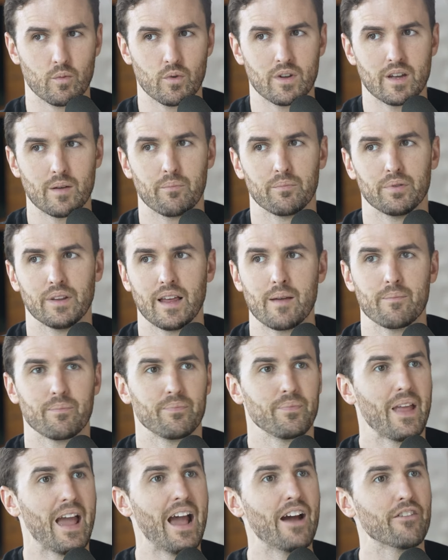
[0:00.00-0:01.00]
We could blame
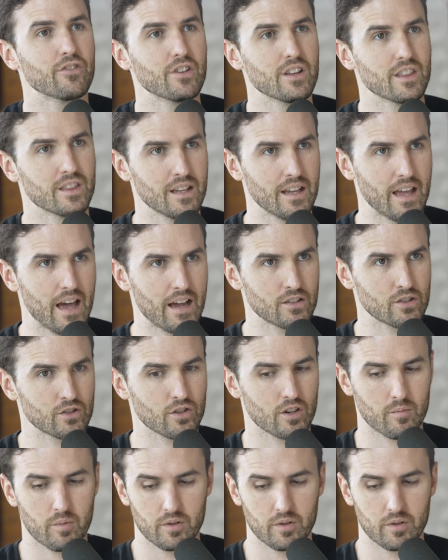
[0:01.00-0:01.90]
everything external,